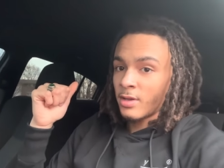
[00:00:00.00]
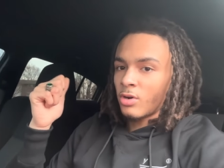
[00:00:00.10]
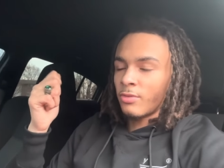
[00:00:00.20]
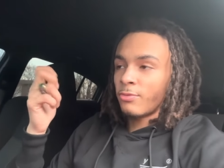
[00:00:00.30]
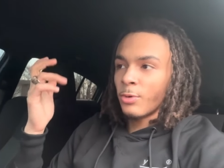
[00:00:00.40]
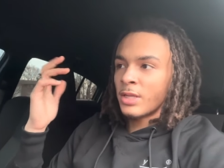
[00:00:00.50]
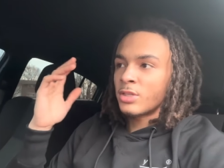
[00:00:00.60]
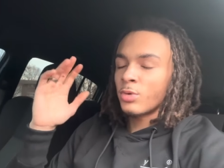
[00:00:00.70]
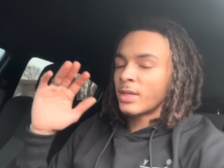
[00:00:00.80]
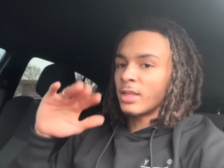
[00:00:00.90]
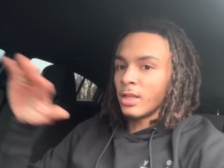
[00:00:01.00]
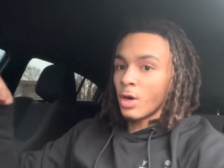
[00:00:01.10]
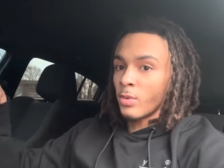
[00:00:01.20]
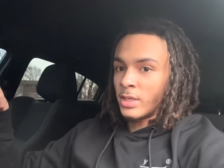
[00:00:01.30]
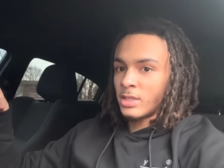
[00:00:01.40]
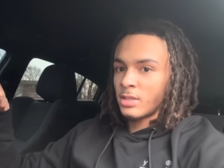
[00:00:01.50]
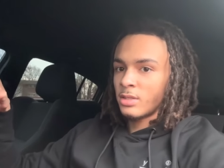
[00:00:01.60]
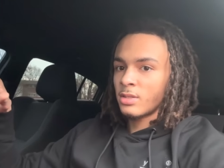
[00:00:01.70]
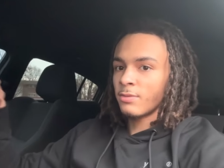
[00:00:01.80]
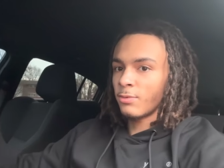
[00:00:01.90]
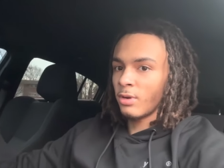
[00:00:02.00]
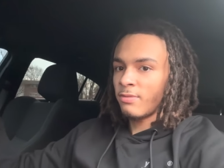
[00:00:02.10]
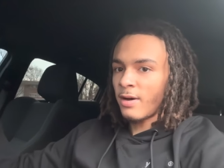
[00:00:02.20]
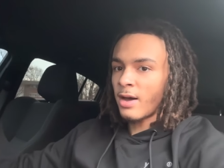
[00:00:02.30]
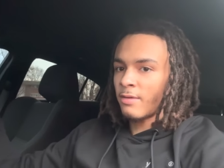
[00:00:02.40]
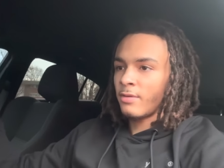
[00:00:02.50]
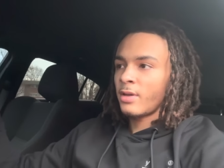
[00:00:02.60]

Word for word: or 42 at the lowest to 45.